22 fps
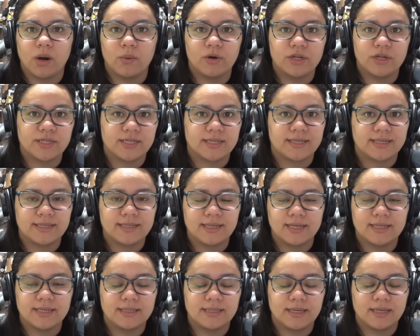which is
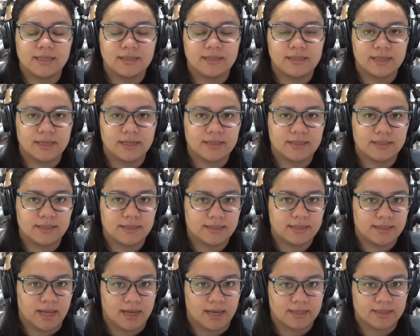
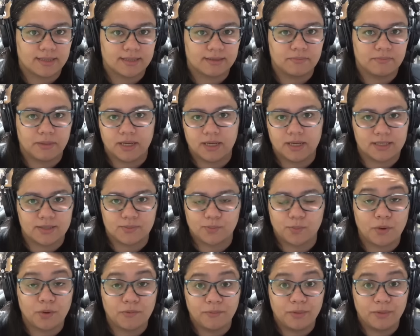1666, because we